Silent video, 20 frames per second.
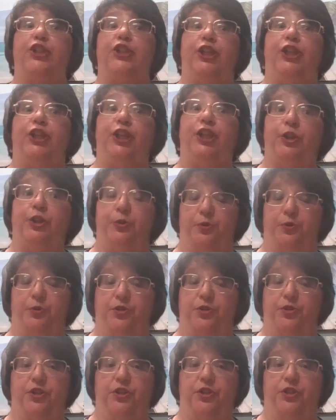That's
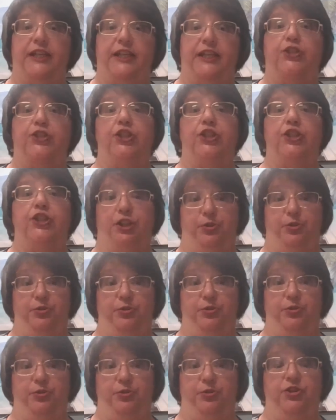huge. It's
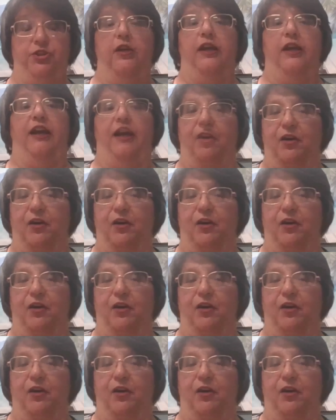huge.